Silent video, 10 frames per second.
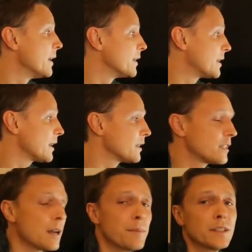The second
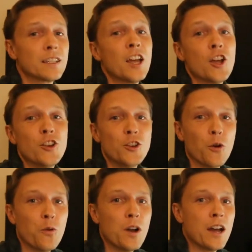step is
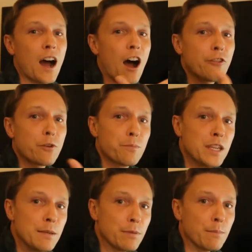know other
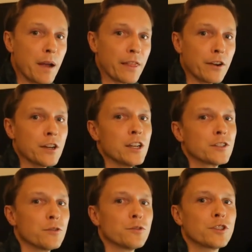people better.
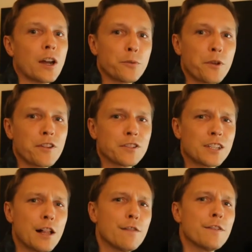So start with
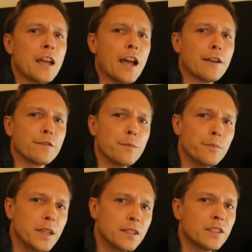yourself, and
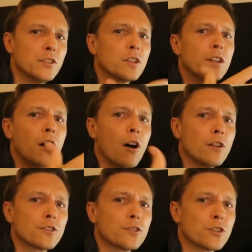from this you can
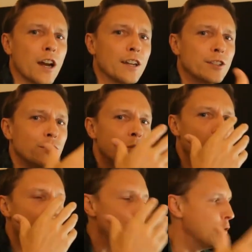also try to
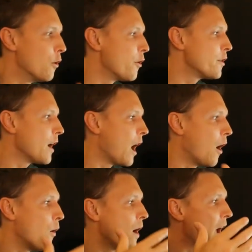learn
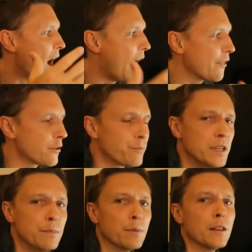how other
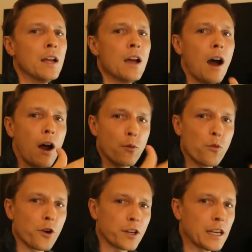people are
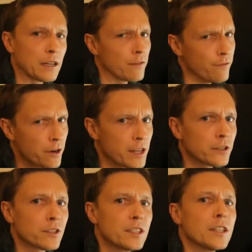working. Very
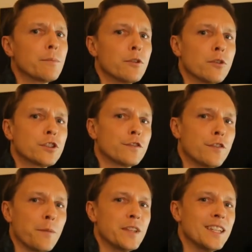interesting approach
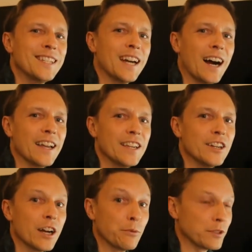from the A I
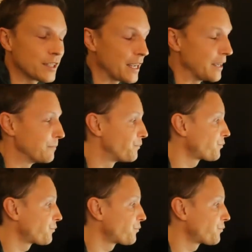here, I would say.